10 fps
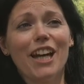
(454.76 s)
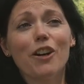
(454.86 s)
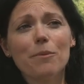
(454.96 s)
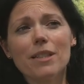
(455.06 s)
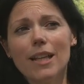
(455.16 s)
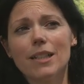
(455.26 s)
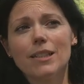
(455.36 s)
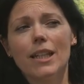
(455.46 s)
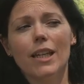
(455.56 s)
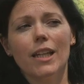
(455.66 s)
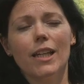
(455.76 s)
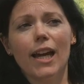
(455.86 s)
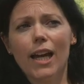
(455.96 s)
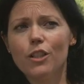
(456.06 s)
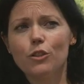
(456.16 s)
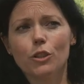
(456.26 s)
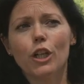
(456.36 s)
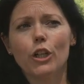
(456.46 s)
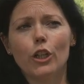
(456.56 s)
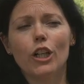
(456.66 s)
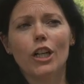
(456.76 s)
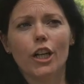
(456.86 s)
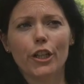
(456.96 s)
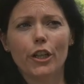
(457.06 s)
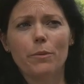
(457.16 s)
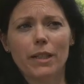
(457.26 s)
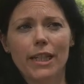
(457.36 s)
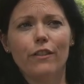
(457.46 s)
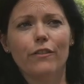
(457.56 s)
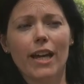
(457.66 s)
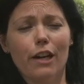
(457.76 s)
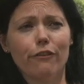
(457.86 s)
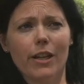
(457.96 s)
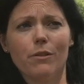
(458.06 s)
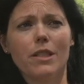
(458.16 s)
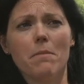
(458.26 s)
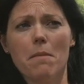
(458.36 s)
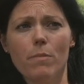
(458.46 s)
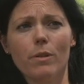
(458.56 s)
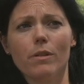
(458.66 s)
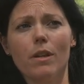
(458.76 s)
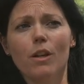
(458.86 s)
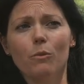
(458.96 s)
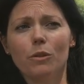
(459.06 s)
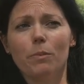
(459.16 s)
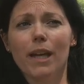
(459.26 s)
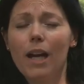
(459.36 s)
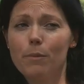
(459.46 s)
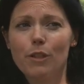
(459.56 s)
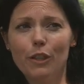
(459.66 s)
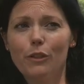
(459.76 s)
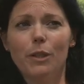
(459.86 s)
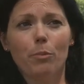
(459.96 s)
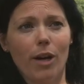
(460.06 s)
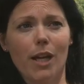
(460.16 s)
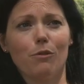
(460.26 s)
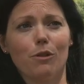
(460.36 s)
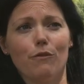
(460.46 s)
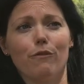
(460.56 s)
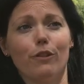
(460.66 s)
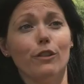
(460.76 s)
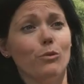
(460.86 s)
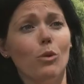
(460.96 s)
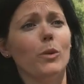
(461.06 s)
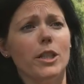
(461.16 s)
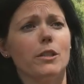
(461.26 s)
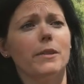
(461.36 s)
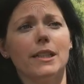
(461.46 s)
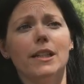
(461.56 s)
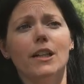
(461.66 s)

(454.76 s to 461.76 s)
And I'm standing here, hand on heart, and I believe that our founding members would be absolutely proud of, of what we're doing.